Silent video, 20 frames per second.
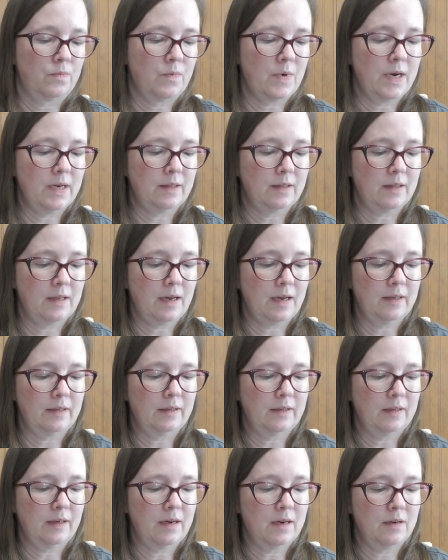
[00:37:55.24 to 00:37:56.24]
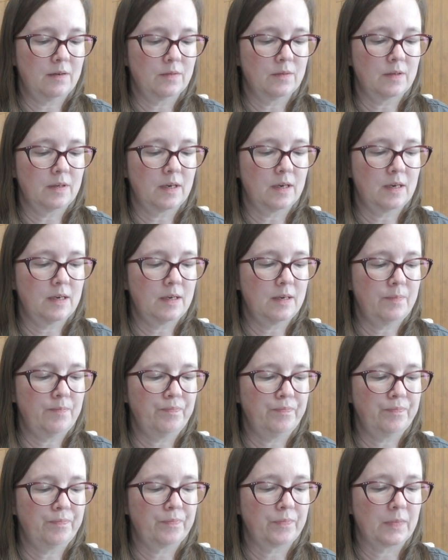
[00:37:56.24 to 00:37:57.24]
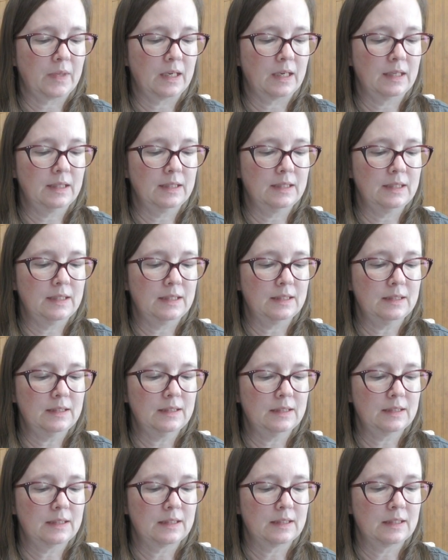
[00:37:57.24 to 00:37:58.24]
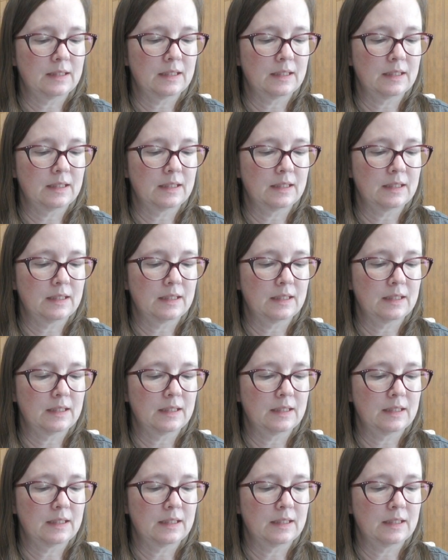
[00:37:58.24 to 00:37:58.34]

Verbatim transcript: write that down. Elise,